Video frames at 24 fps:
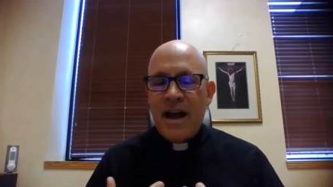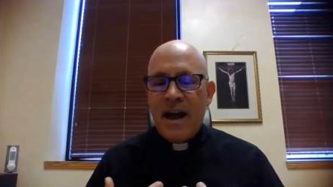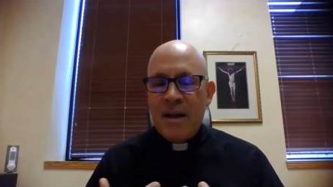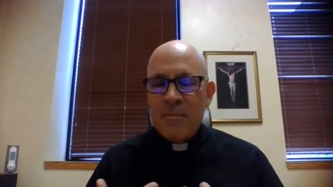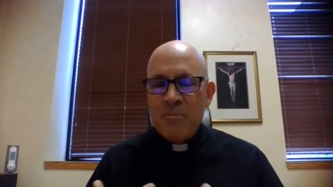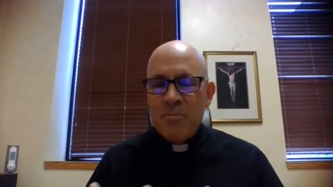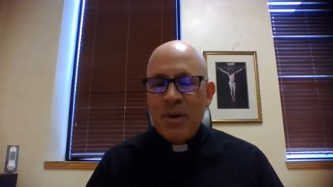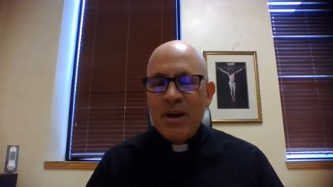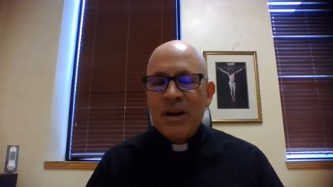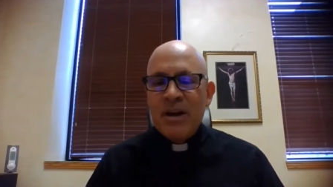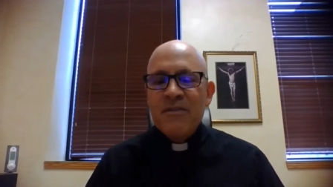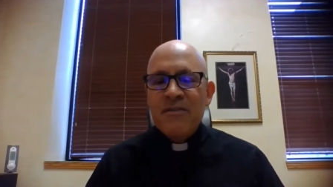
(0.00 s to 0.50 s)

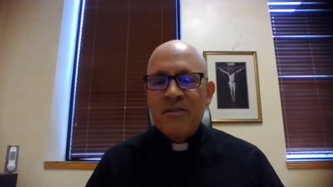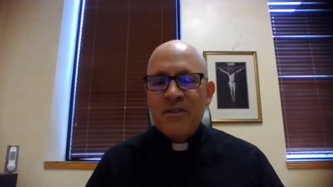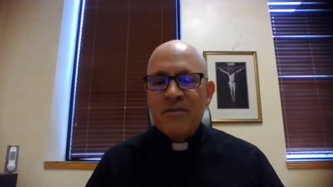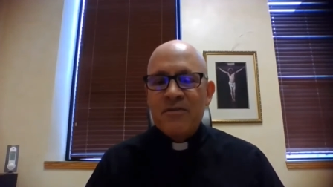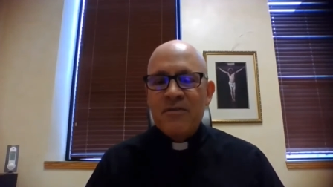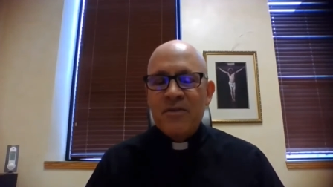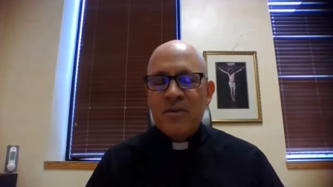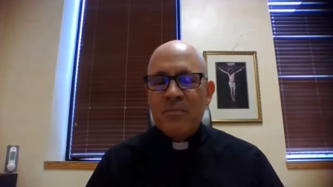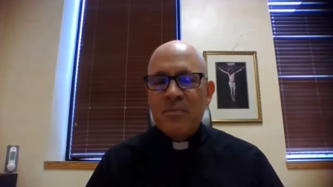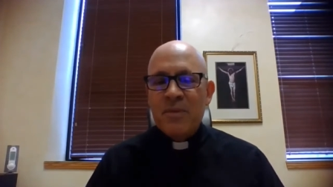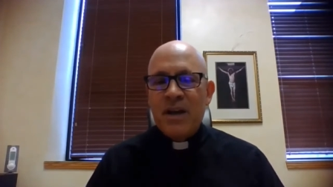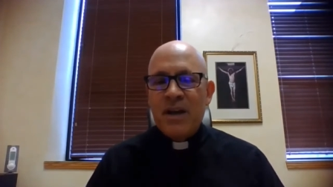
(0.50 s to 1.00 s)
I benefit
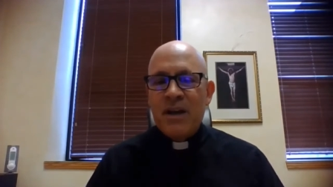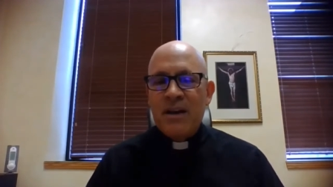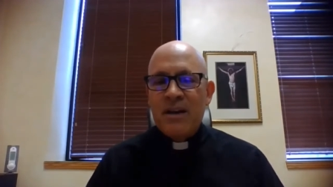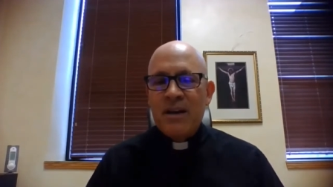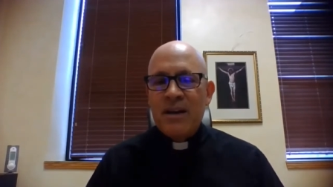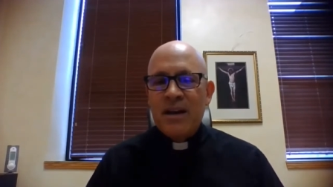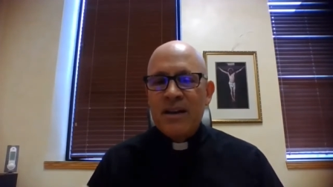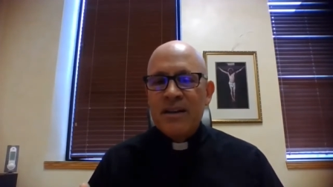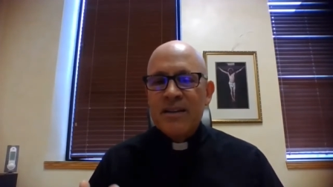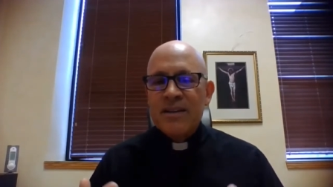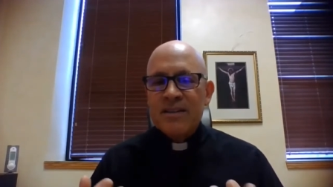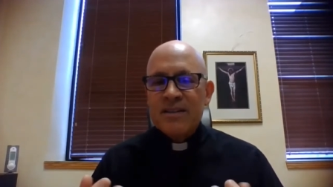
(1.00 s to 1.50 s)
from that
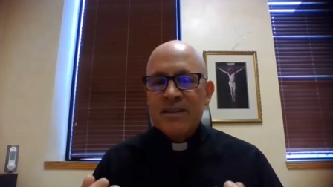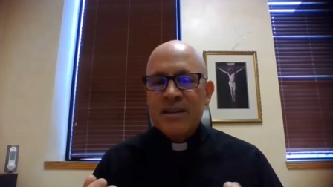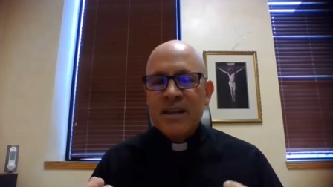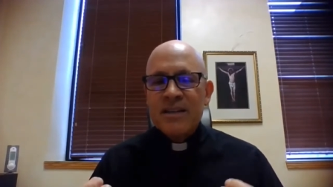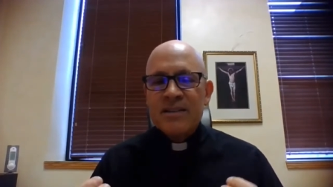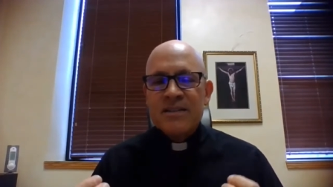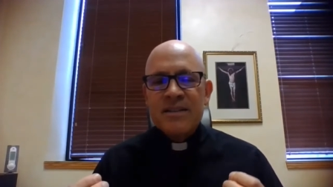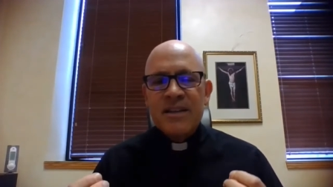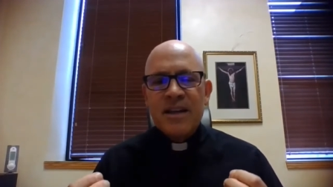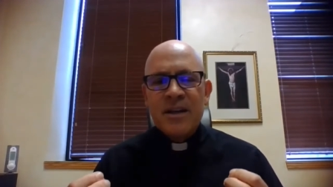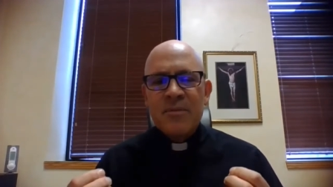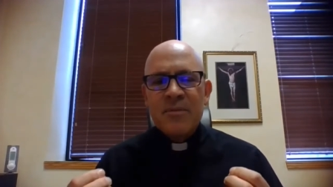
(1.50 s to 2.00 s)
in the
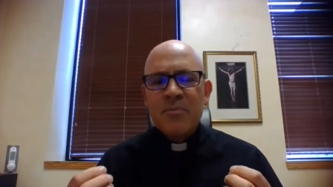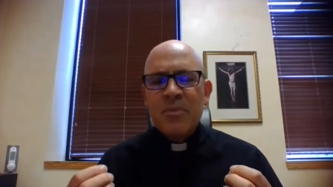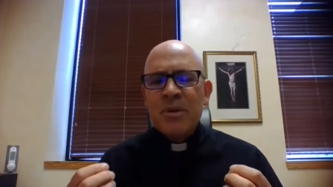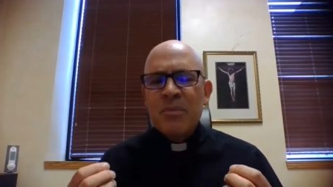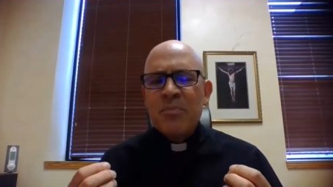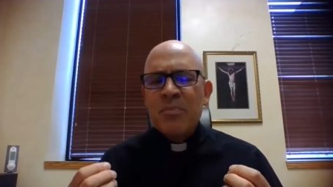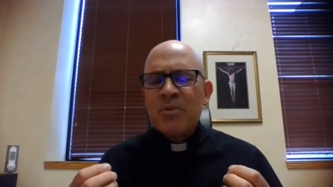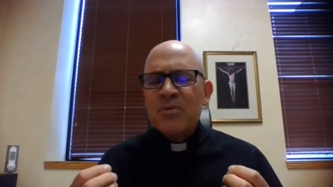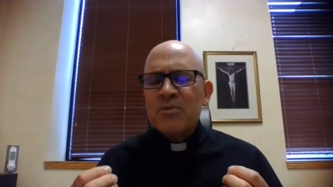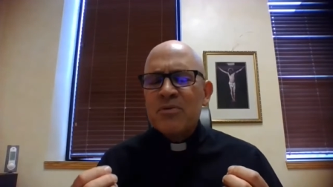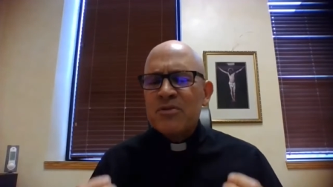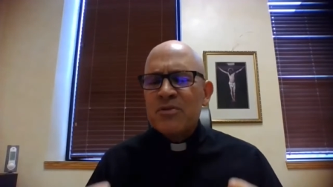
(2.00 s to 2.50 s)
sense that
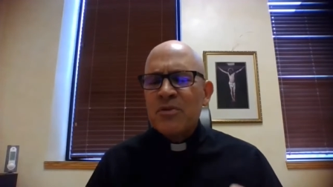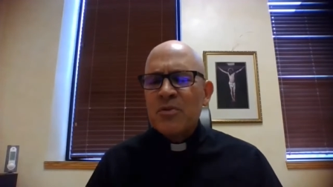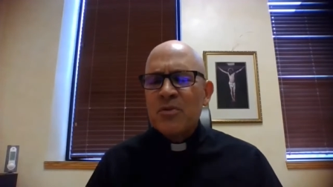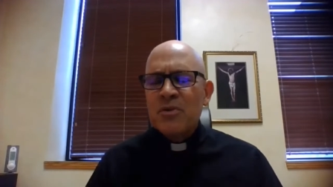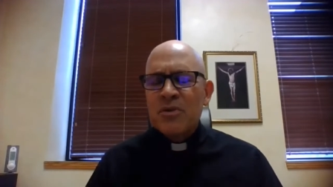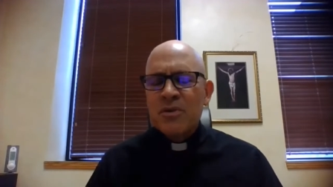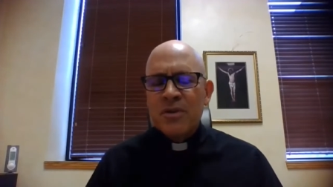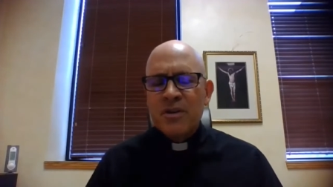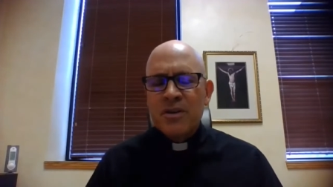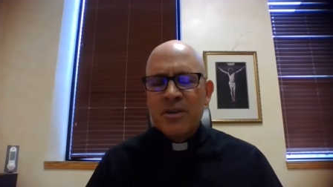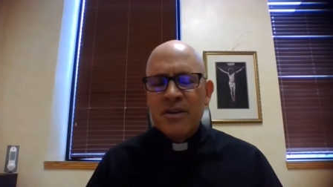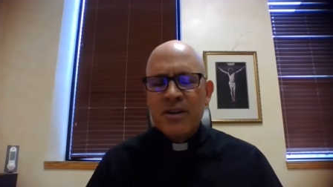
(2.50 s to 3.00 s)
people are so
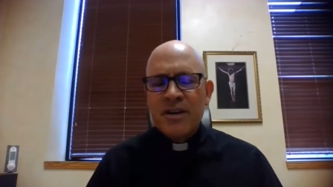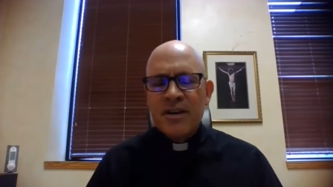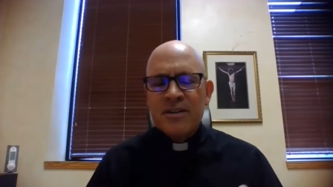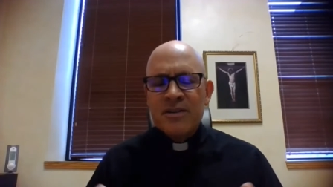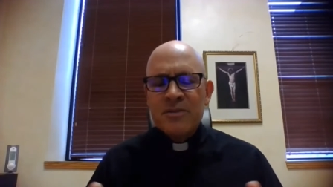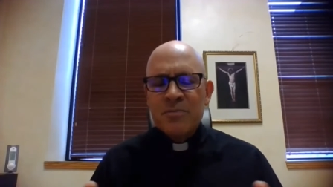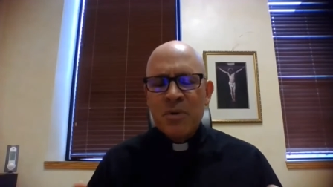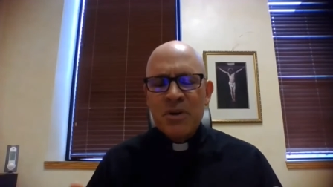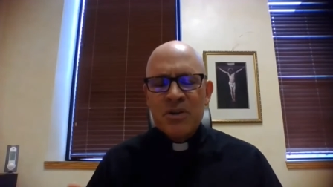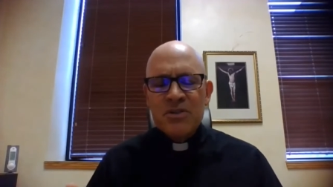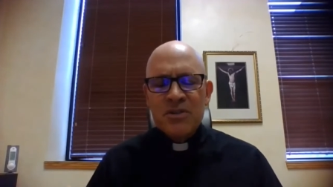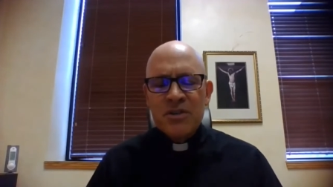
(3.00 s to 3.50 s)
good,
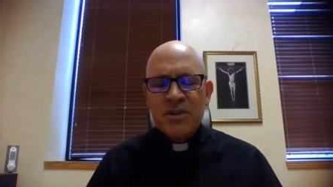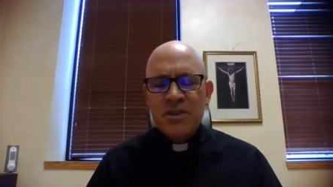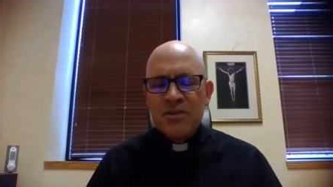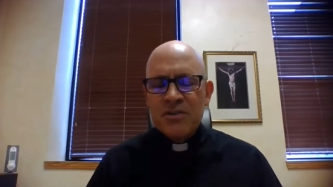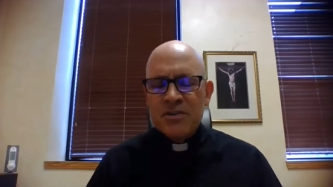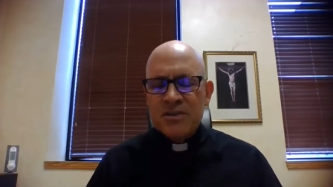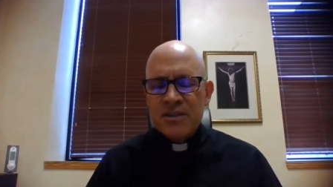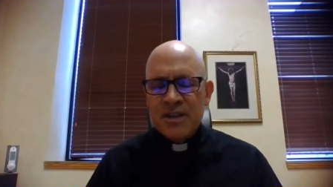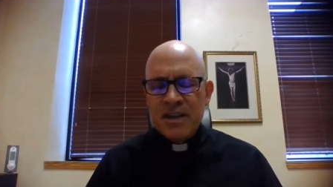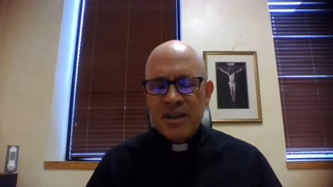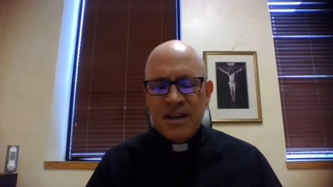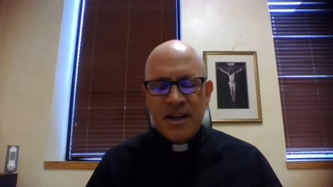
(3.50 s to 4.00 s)
especially here
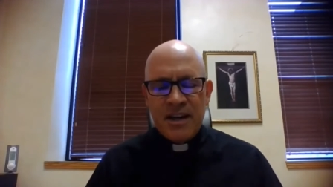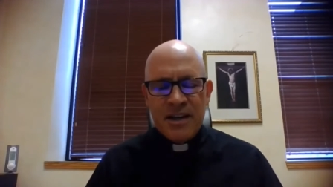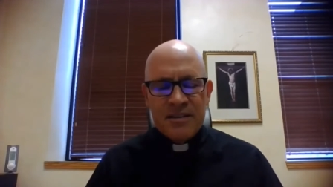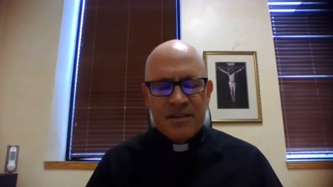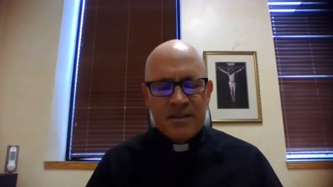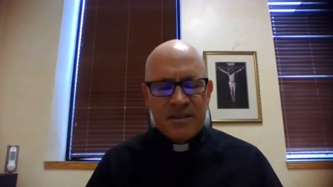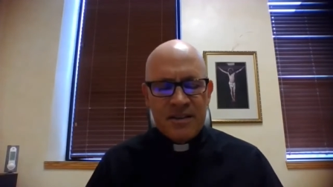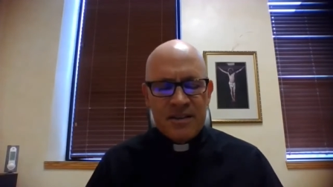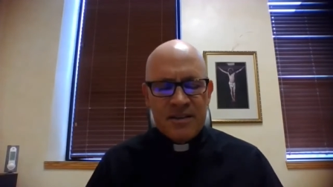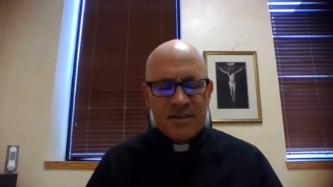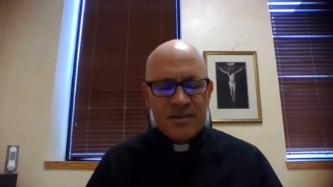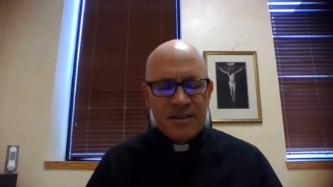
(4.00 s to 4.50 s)
at St.
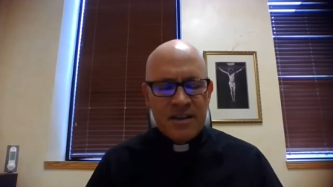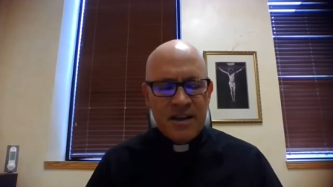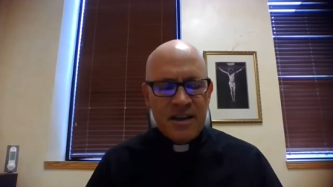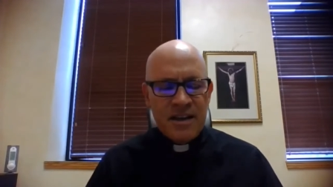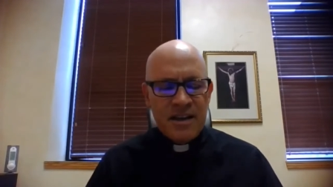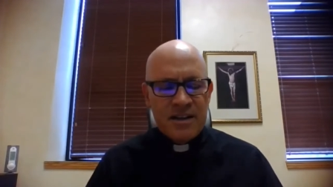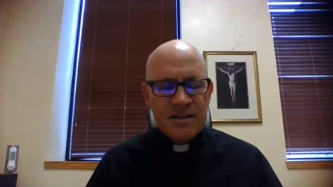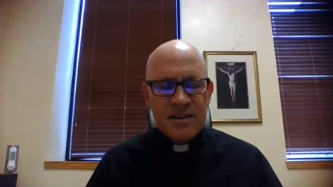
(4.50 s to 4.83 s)
Anthony's.